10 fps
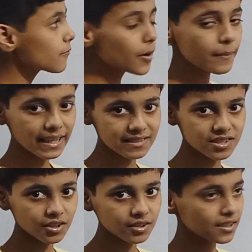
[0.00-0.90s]
from
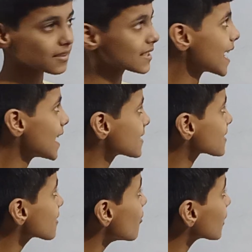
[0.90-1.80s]
external
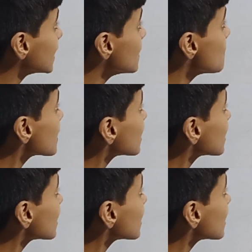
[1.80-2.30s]
sides, okay,